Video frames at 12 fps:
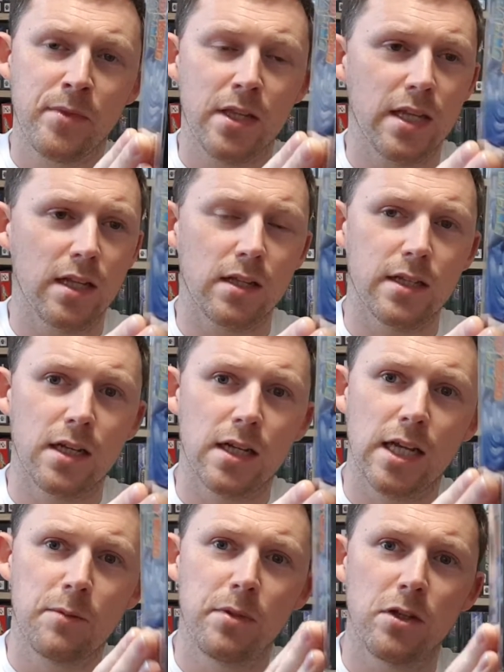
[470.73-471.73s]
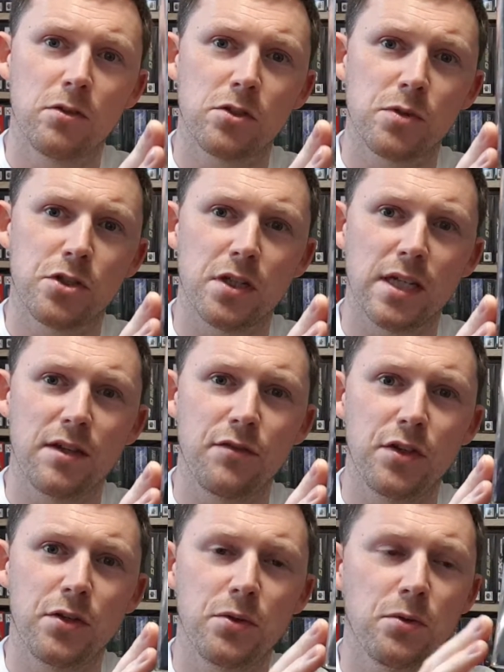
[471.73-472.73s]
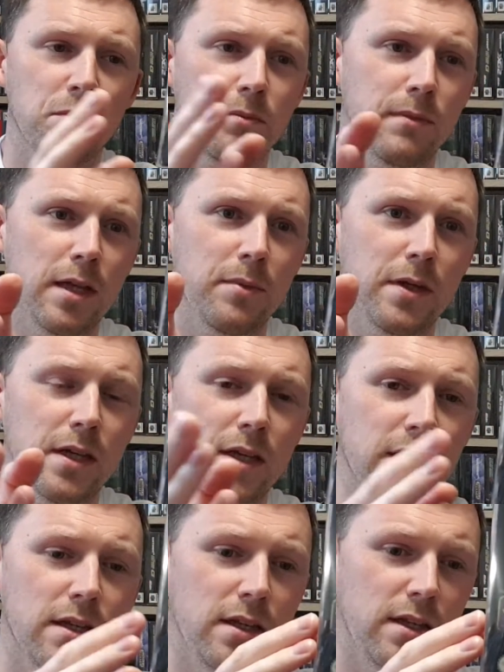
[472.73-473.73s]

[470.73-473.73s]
you collect balloons, which will give you maybe